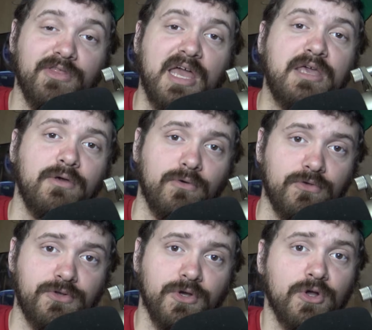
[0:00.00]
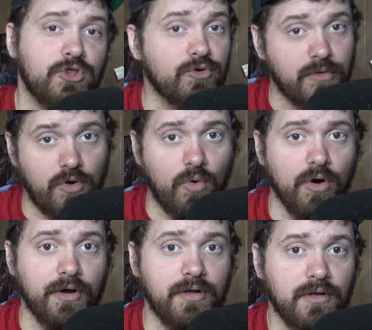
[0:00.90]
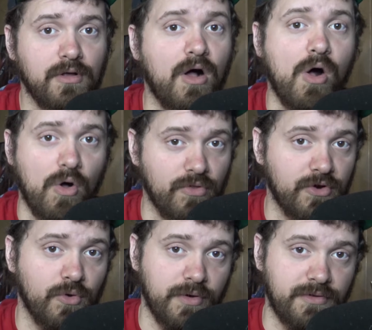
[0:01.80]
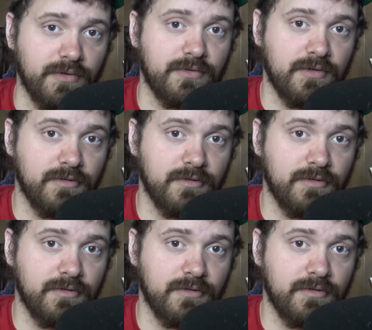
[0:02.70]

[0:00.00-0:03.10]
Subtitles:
they used to record all the noises.